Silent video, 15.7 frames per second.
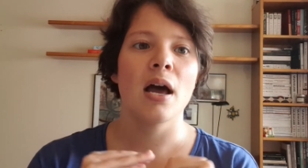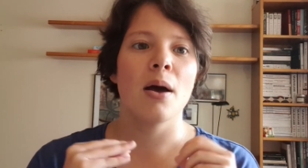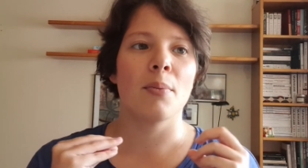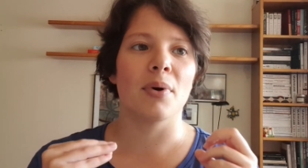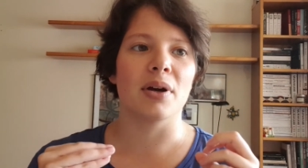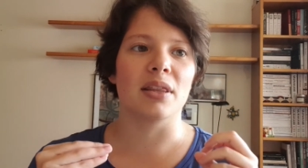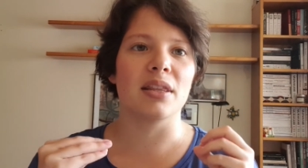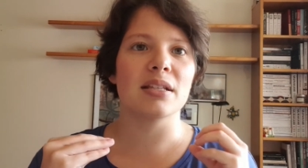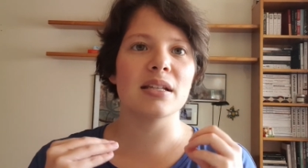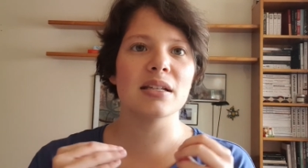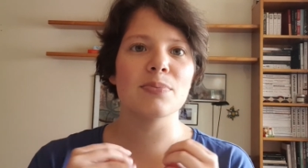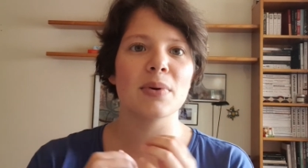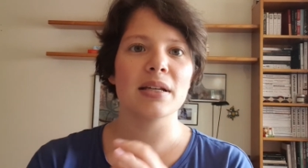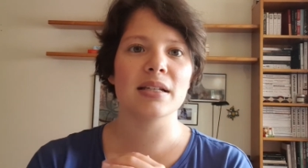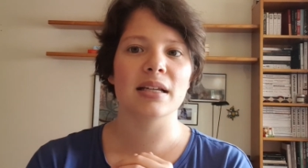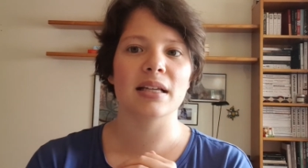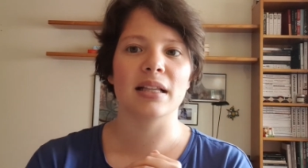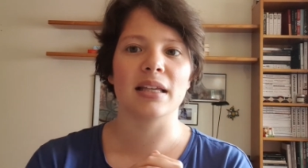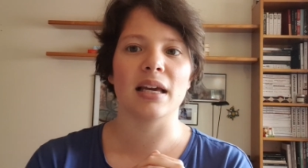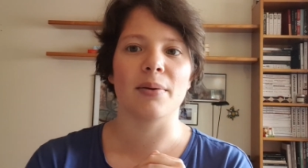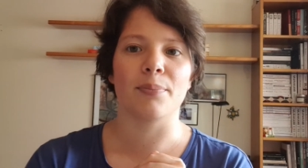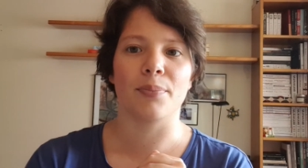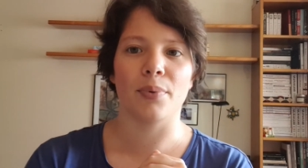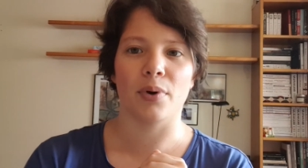But this is basically a
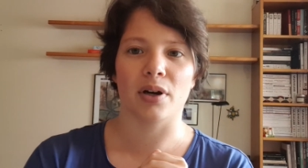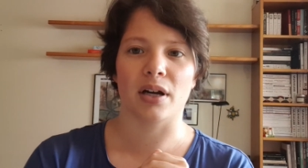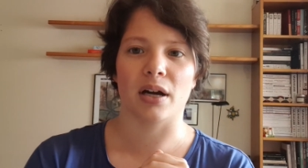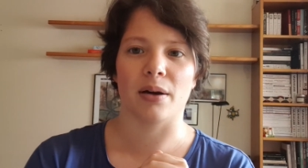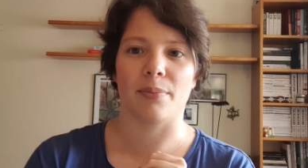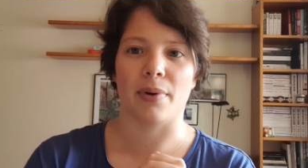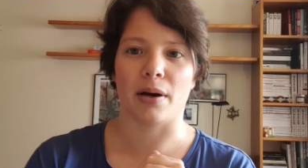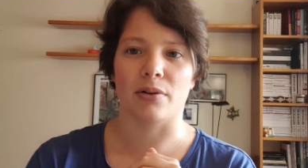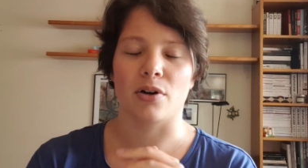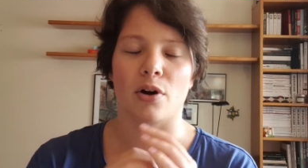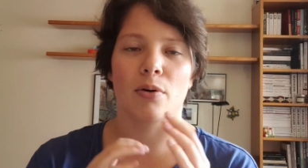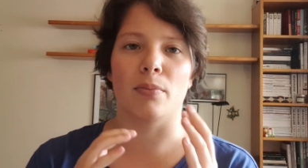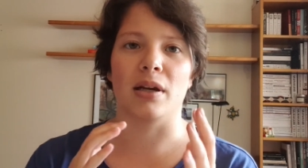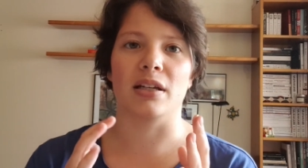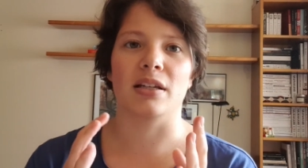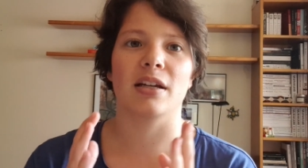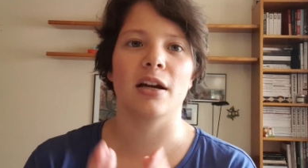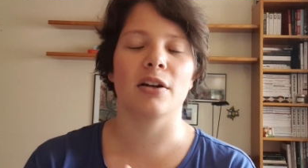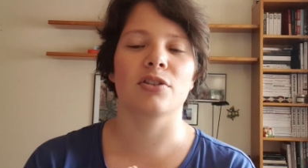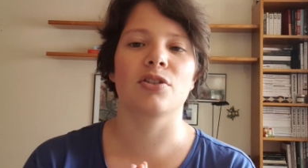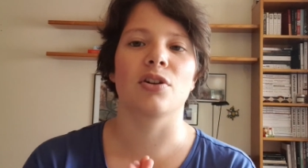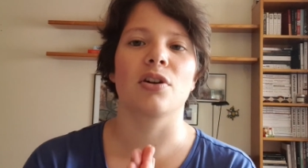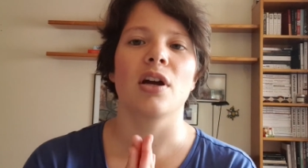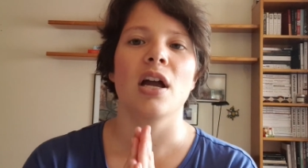book about our main
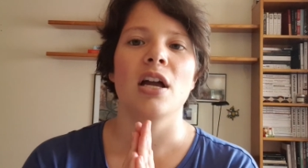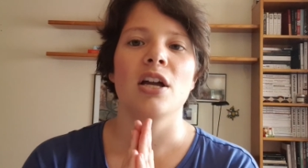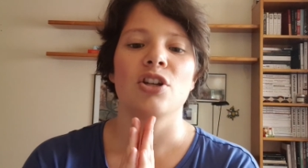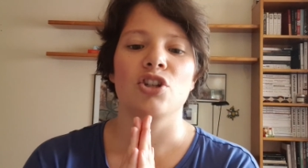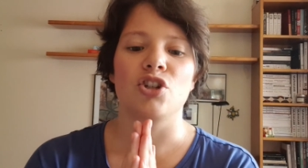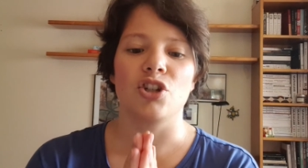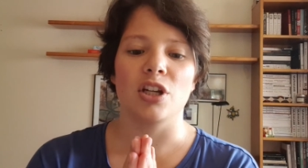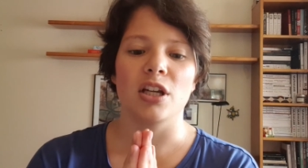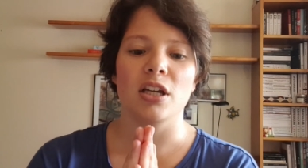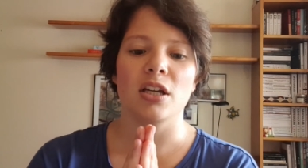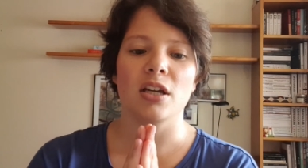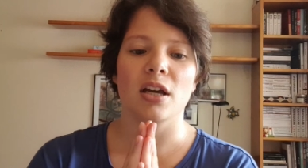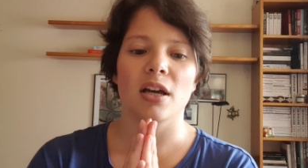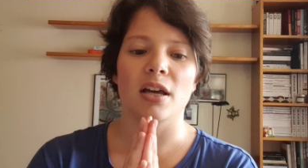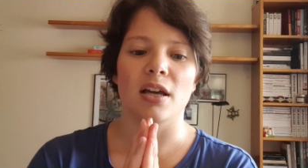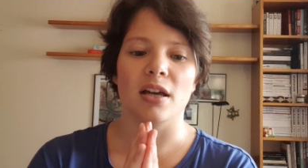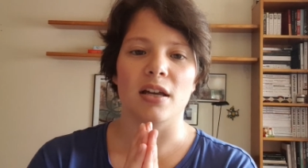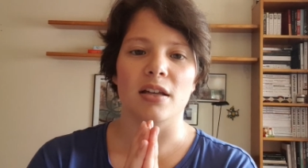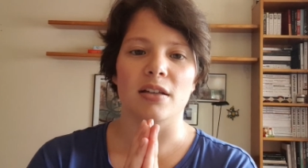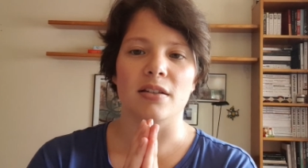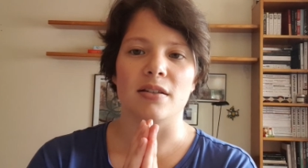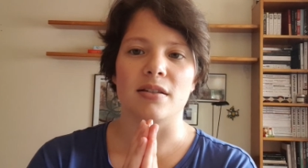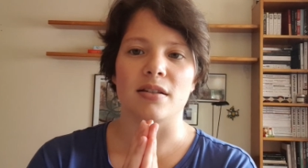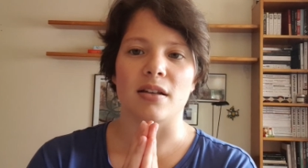character. She
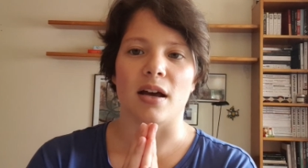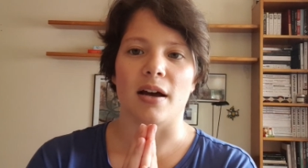is